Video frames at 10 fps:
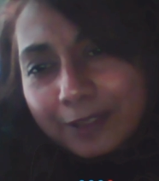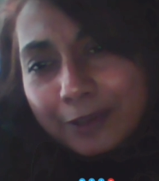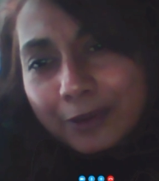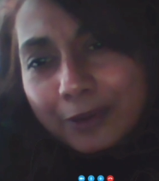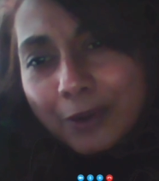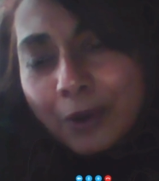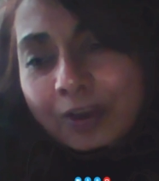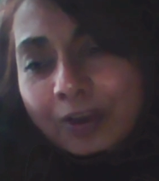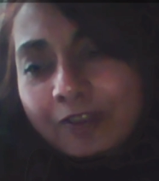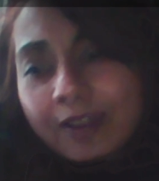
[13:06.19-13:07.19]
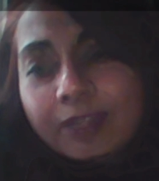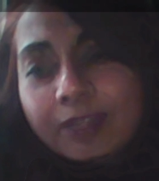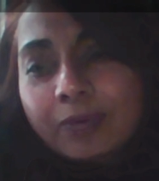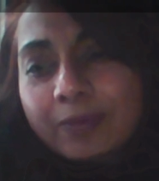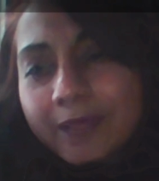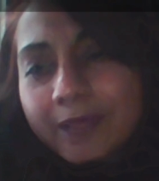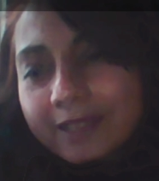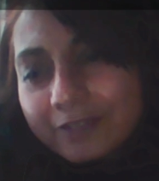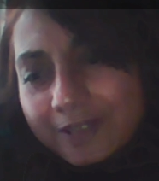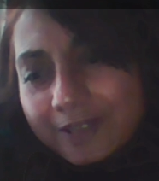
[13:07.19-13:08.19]
You know, or if I had three plants
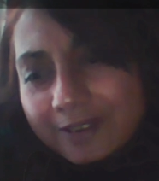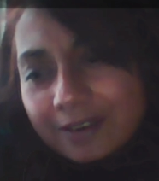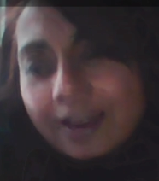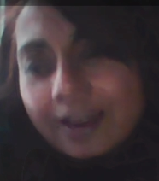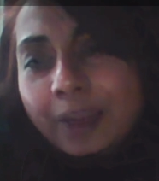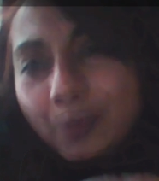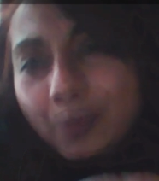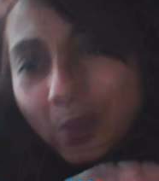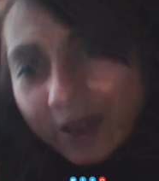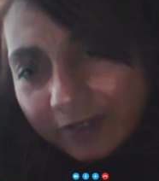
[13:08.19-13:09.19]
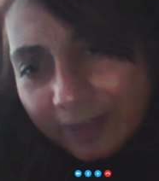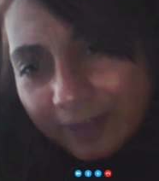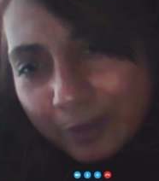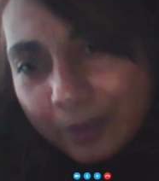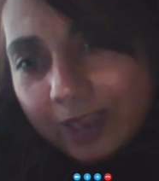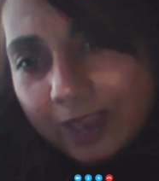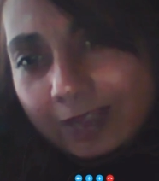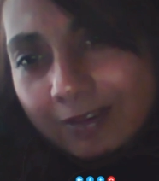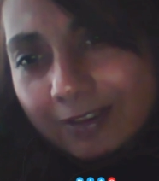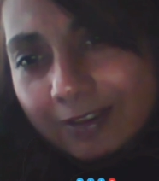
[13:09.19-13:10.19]
of a certain kind, one of them would be
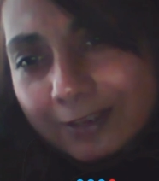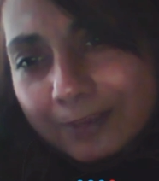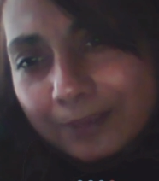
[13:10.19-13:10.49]
killed